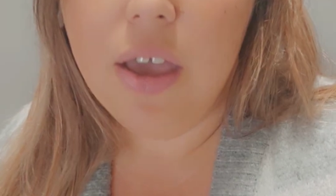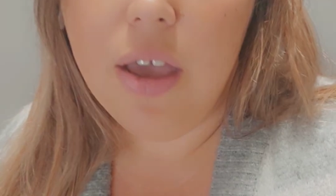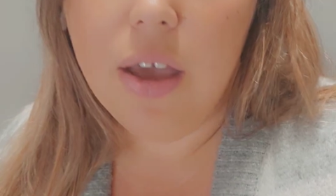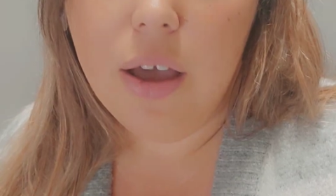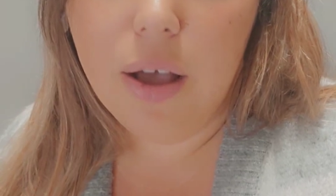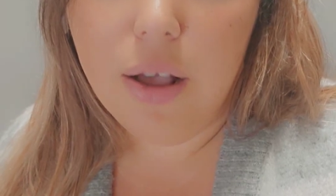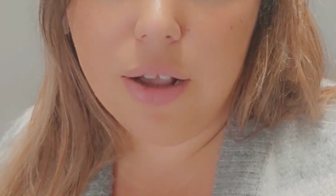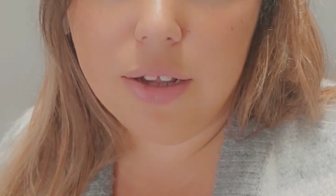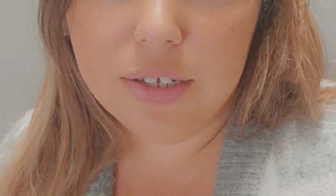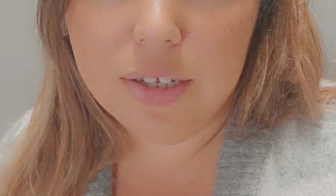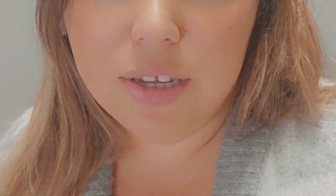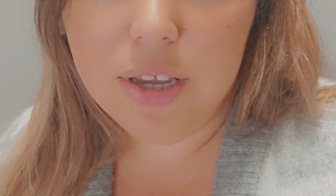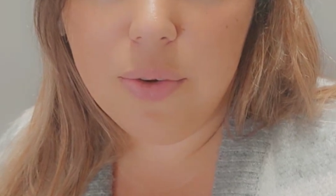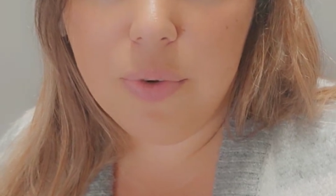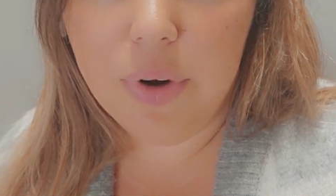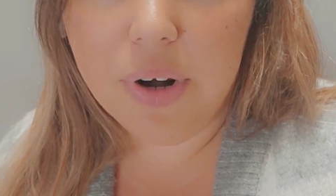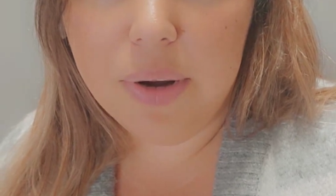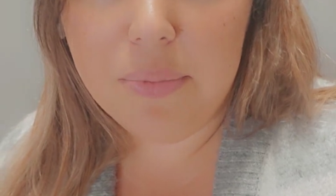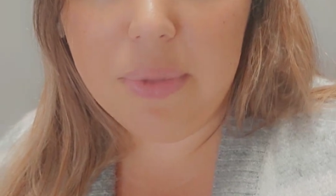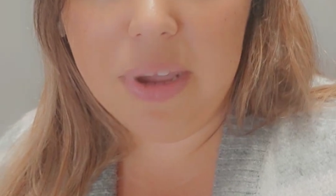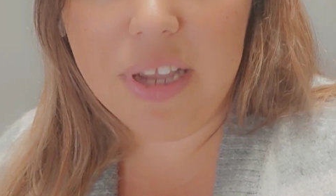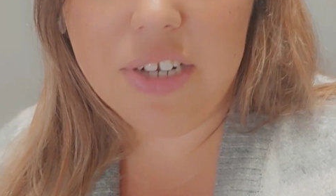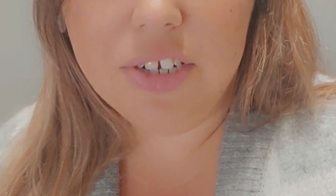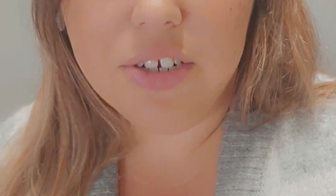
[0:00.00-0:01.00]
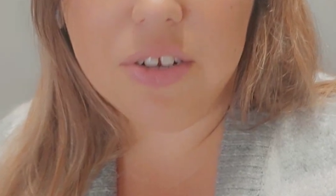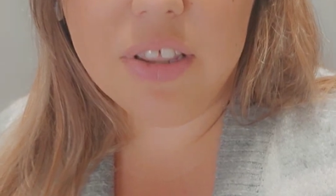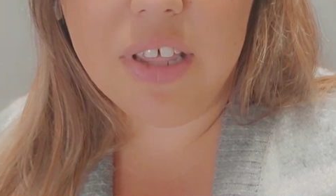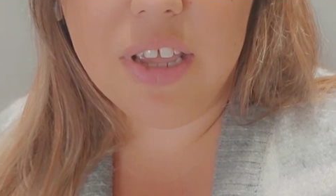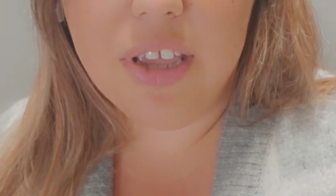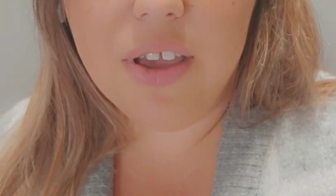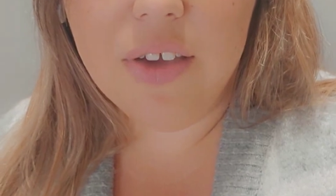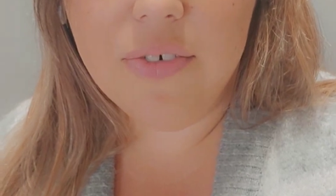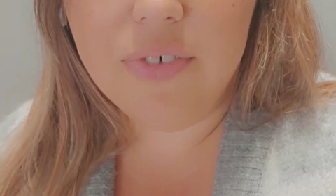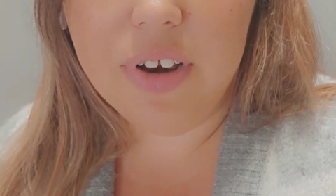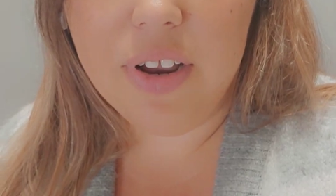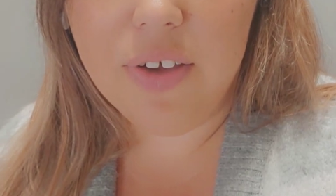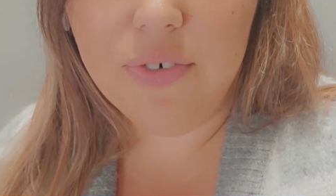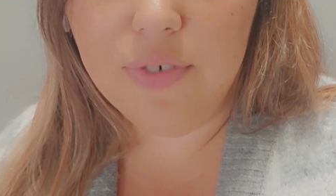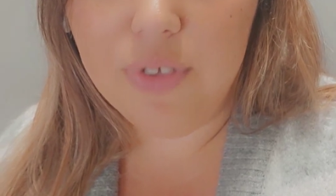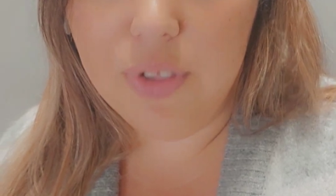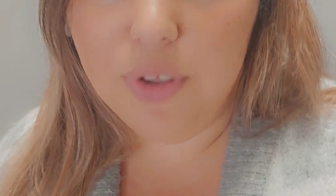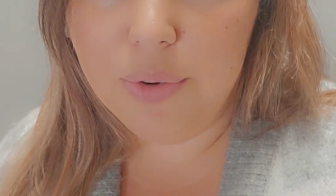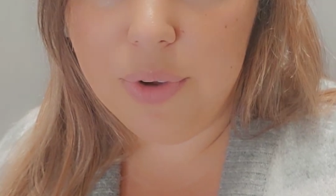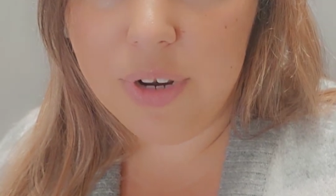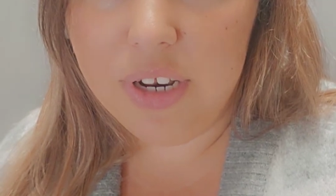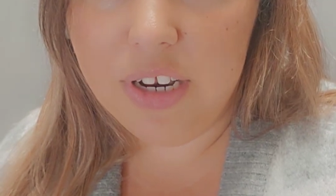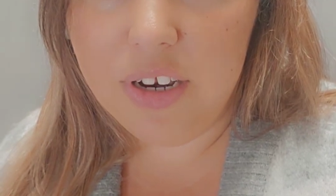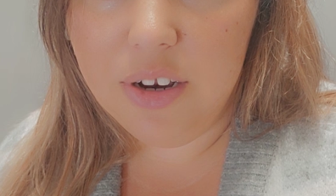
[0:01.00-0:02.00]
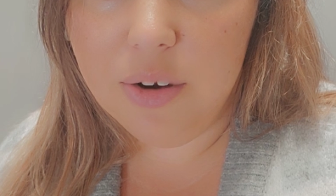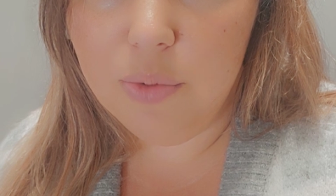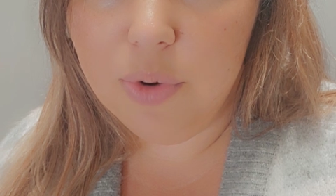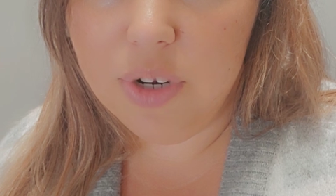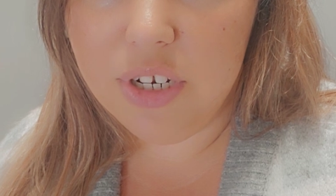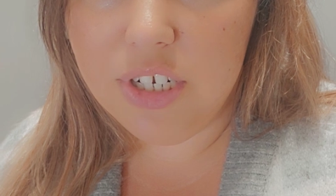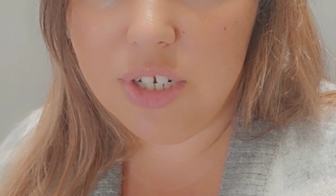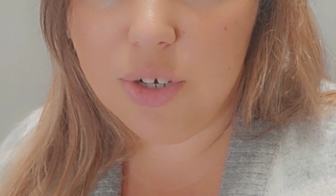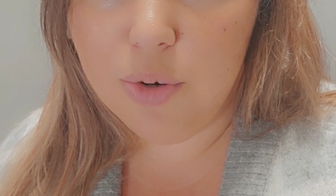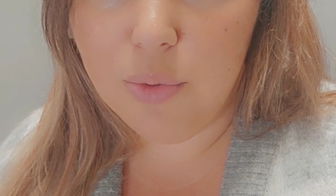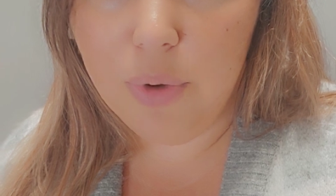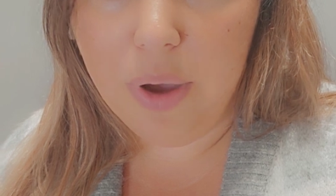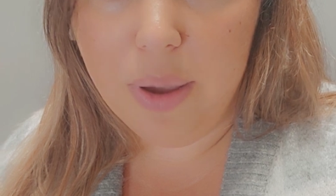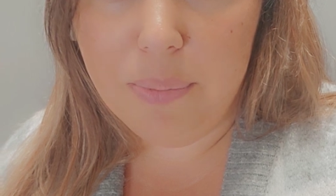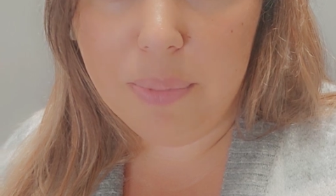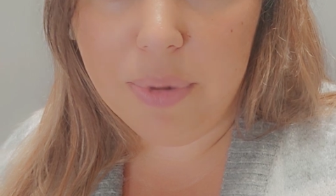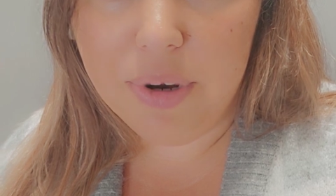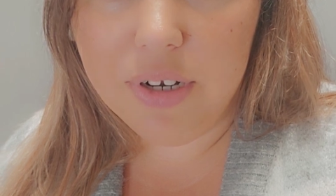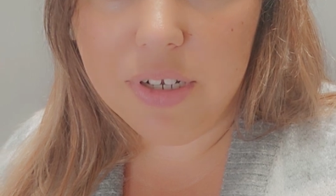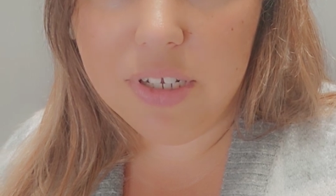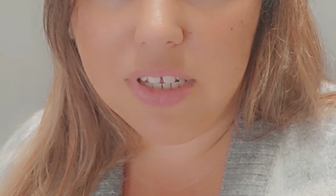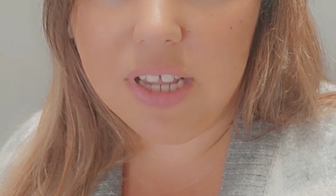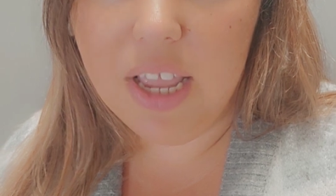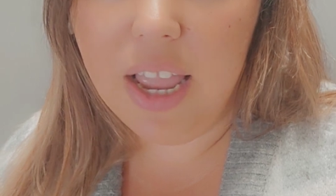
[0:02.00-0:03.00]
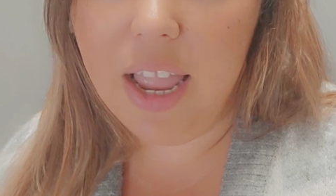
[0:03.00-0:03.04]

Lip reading: Also, you want to make sure that you have enough fluid in your windshield wipers,